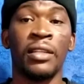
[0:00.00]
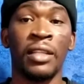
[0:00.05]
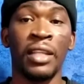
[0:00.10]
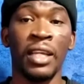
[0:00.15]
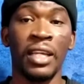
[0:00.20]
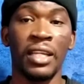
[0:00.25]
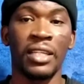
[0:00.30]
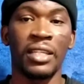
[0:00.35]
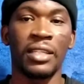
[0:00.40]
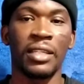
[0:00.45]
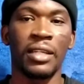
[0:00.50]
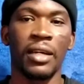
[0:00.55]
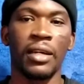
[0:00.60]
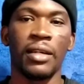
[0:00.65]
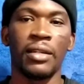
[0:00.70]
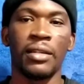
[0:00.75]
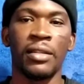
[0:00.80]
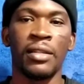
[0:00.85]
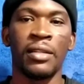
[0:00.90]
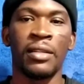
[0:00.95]
this
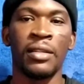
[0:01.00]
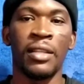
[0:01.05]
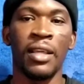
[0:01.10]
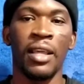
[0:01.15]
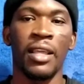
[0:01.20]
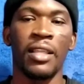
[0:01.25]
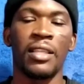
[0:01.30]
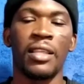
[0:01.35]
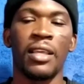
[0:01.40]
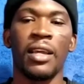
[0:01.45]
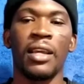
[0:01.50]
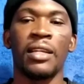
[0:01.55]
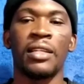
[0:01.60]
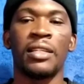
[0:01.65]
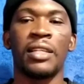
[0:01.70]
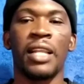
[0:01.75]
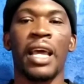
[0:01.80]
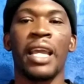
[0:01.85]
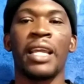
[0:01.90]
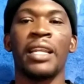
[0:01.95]

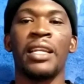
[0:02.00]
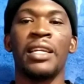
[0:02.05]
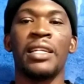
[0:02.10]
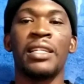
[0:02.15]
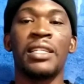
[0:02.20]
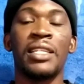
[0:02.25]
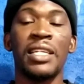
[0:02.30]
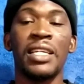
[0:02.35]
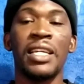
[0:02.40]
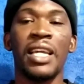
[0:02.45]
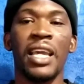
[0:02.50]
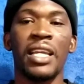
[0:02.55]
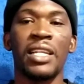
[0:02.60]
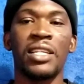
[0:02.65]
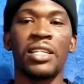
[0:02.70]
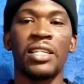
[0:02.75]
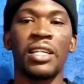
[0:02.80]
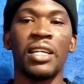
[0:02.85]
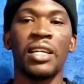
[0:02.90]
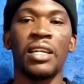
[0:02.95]
is like the
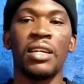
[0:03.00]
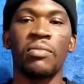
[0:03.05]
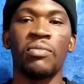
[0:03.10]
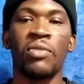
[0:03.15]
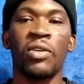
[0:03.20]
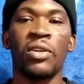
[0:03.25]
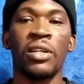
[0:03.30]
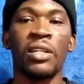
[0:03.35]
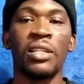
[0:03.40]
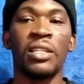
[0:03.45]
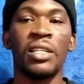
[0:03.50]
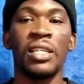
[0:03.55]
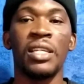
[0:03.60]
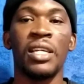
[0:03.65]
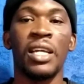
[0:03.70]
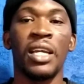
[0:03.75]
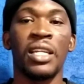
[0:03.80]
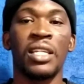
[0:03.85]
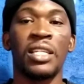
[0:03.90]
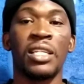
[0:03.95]
th, but the
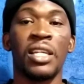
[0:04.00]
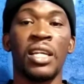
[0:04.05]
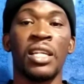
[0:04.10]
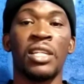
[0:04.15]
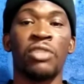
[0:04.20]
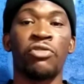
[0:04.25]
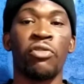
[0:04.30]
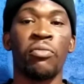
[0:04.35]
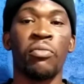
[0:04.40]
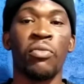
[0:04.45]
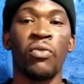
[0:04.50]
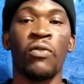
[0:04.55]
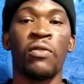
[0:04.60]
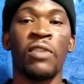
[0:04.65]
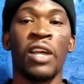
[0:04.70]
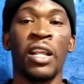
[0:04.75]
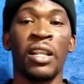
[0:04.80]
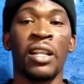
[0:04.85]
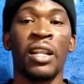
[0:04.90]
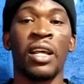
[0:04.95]
th is removed
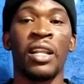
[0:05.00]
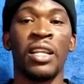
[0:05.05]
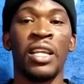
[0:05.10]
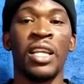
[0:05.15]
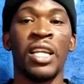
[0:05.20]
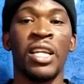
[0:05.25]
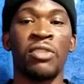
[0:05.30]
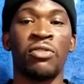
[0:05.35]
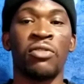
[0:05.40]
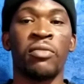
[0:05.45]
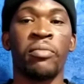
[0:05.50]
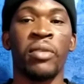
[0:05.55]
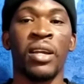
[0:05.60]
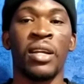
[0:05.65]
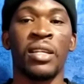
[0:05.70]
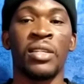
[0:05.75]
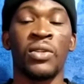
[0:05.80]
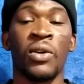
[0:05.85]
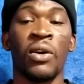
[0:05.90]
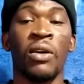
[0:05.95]
and then a d is replaced.